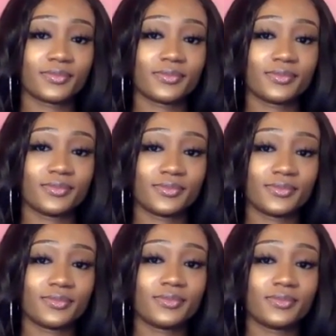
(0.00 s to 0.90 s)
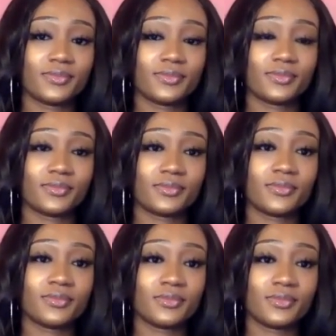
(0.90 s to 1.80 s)

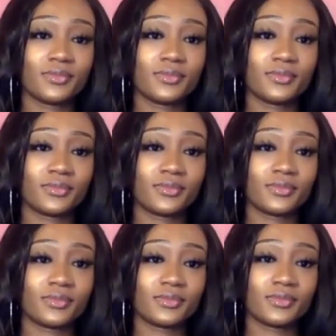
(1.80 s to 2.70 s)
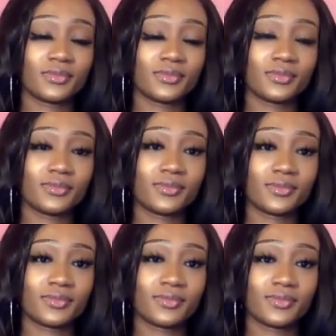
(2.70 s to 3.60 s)

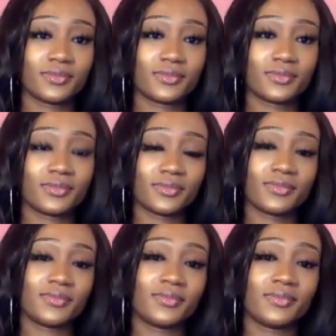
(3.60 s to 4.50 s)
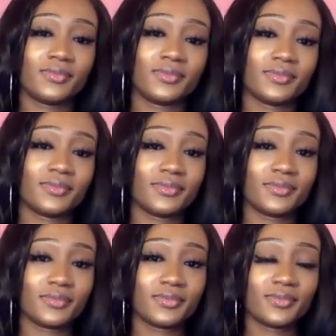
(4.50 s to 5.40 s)

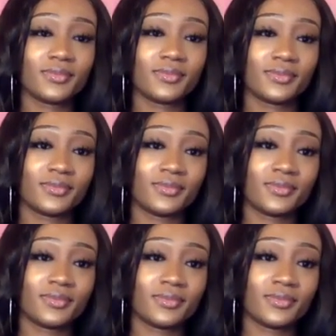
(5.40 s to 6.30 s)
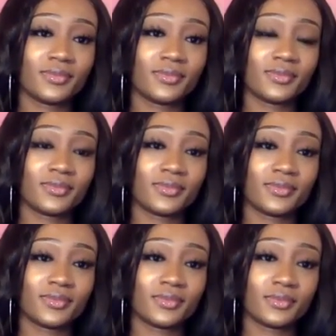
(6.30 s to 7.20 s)

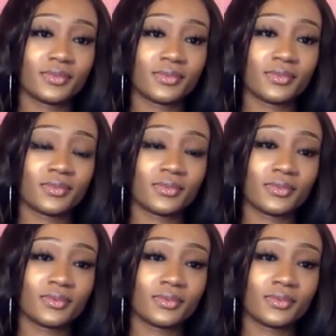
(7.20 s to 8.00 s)
This person isn't speaking.